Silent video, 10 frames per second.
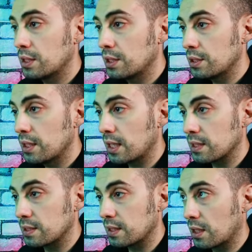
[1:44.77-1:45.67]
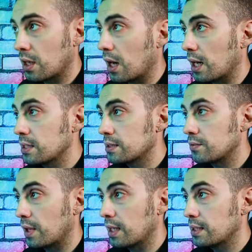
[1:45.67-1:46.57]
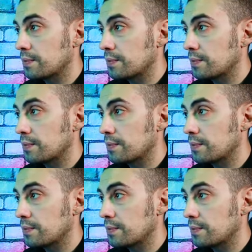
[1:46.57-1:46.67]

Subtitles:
Here is the card, right?